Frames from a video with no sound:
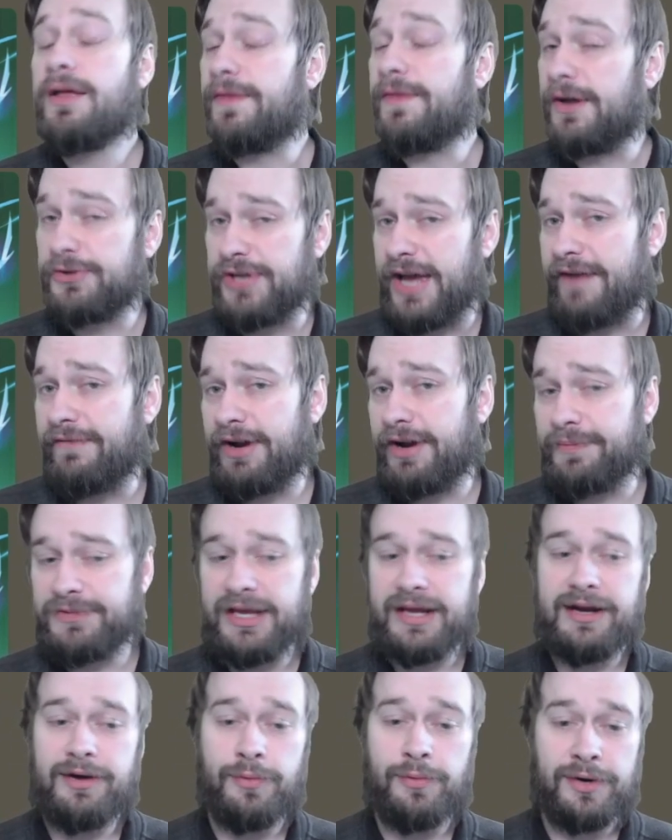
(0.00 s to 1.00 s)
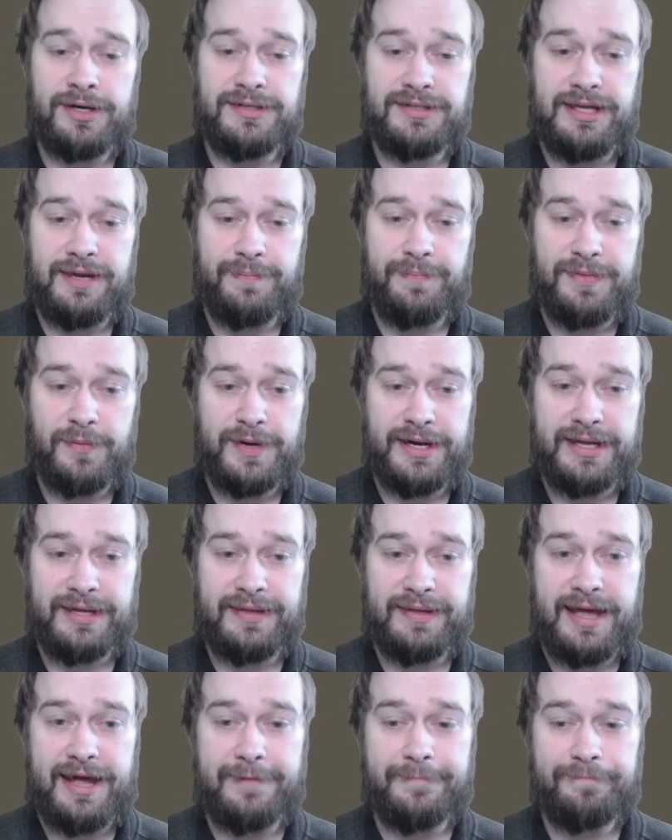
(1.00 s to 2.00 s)
Those haven't updated. We're going to skip
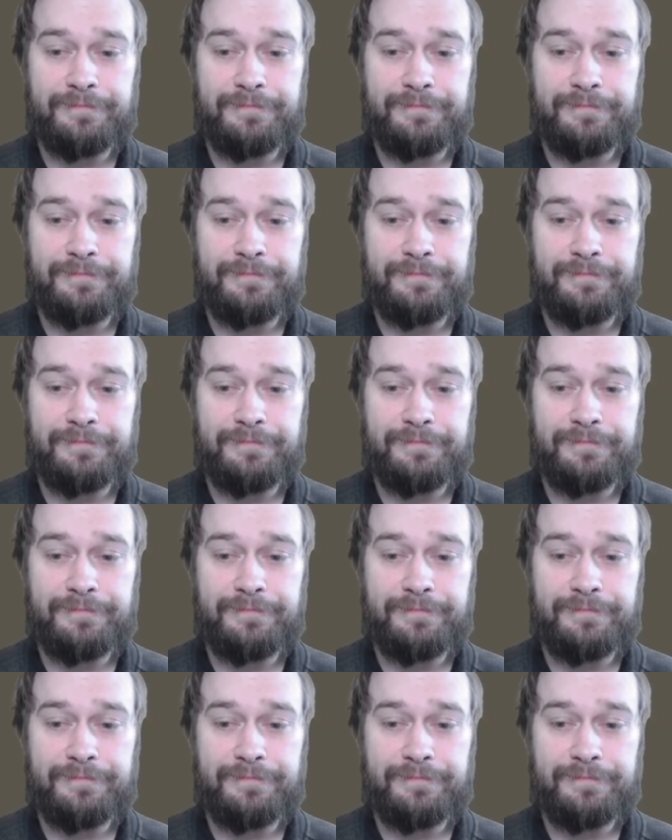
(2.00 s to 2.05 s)
reading that.